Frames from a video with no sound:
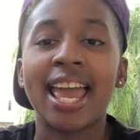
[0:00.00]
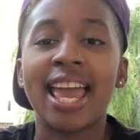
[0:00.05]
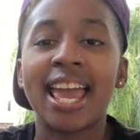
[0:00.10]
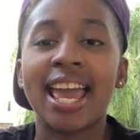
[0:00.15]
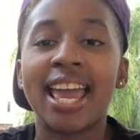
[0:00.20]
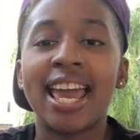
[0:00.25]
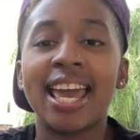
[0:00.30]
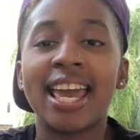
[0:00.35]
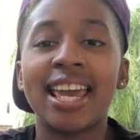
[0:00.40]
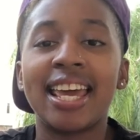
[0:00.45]

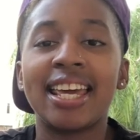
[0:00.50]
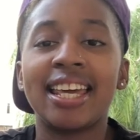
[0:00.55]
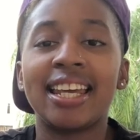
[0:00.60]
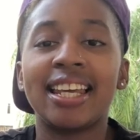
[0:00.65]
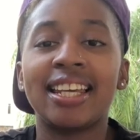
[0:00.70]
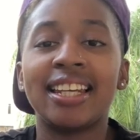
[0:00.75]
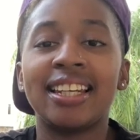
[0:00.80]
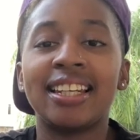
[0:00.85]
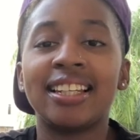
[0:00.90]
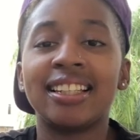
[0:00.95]

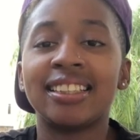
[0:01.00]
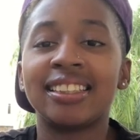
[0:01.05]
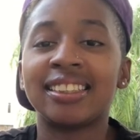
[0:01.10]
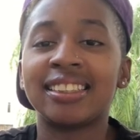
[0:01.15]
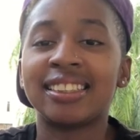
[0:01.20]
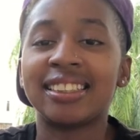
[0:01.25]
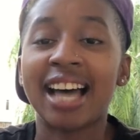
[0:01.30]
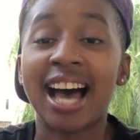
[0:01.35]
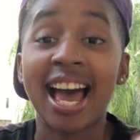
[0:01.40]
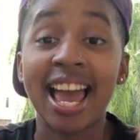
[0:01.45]
and
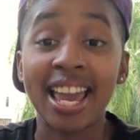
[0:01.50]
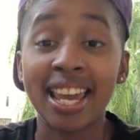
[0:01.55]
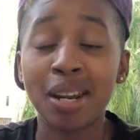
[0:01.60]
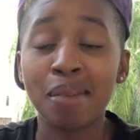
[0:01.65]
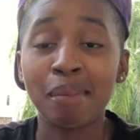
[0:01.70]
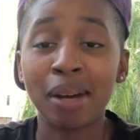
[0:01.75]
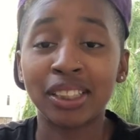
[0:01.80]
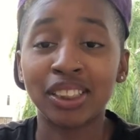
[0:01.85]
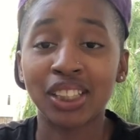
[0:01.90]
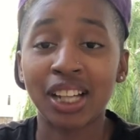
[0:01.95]
I
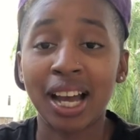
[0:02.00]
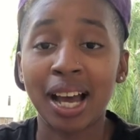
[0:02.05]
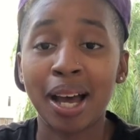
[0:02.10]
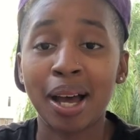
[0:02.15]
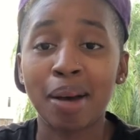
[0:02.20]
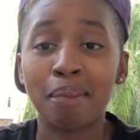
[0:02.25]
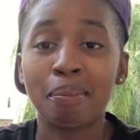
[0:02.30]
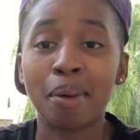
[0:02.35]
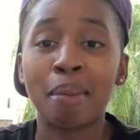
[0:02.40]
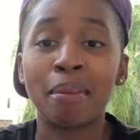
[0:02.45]
hated my
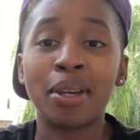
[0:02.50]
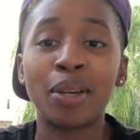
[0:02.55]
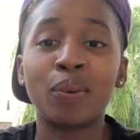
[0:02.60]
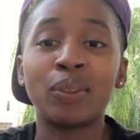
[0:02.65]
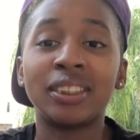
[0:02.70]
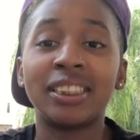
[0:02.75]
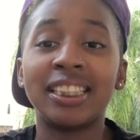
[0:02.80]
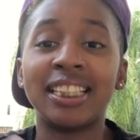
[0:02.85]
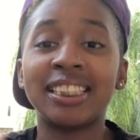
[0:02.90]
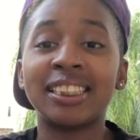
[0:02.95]
job. I mean, it
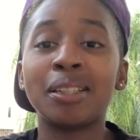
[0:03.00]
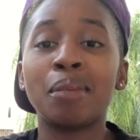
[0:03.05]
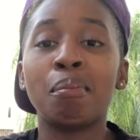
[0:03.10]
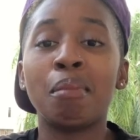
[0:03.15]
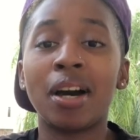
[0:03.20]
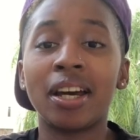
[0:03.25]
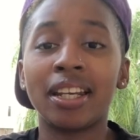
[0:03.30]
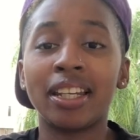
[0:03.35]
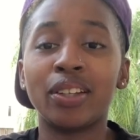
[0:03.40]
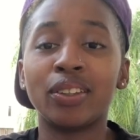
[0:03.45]
was decent
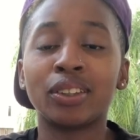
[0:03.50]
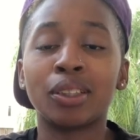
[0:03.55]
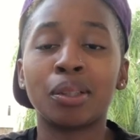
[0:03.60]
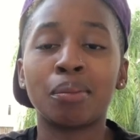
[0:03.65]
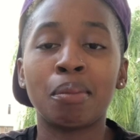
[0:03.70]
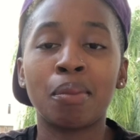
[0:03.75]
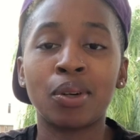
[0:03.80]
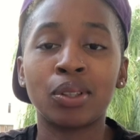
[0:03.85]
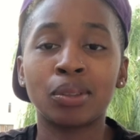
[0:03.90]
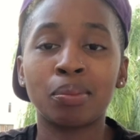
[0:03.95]
money. It was the
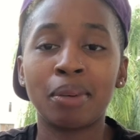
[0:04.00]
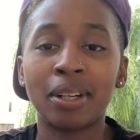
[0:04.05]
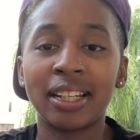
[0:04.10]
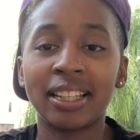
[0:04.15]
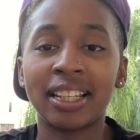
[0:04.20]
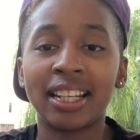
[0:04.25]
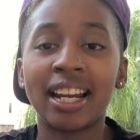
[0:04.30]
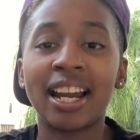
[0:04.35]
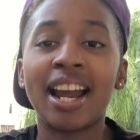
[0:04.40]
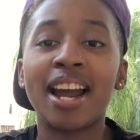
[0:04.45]
most money
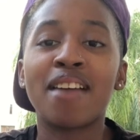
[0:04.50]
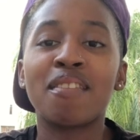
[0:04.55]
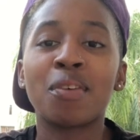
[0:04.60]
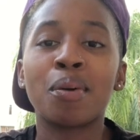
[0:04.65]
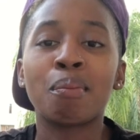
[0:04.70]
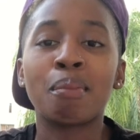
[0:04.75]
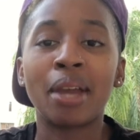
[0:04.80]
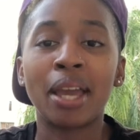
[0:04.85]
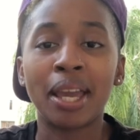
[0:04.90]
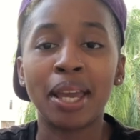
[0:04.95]
that I ever
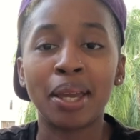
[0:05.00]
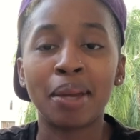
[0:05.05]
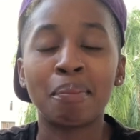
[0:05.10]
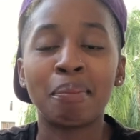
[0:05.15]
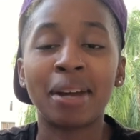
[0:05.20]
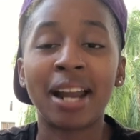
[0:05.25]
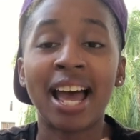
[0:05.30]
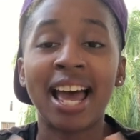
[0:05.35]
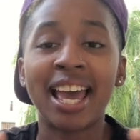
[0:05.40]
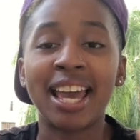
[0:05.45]
made,
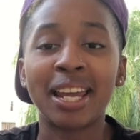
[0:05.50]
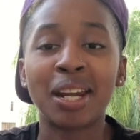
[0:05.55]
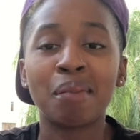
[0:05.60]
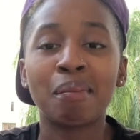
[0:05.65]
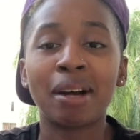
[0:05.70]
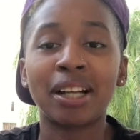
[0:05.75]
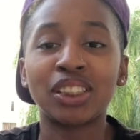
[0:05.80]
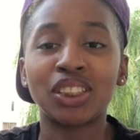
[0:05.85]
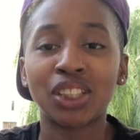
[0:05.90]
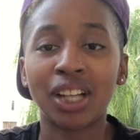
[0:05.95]
but I hated
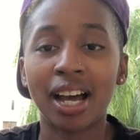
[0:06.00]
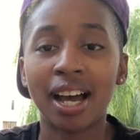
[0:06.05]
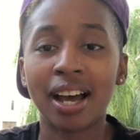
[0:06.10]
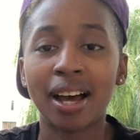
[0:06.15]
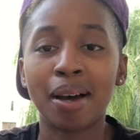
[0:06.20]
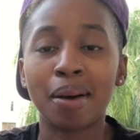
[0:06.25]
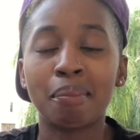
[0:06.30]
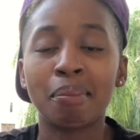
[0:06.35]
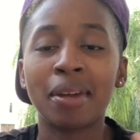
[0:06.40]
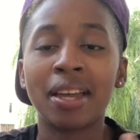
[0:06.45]
my
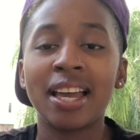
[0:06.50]
job.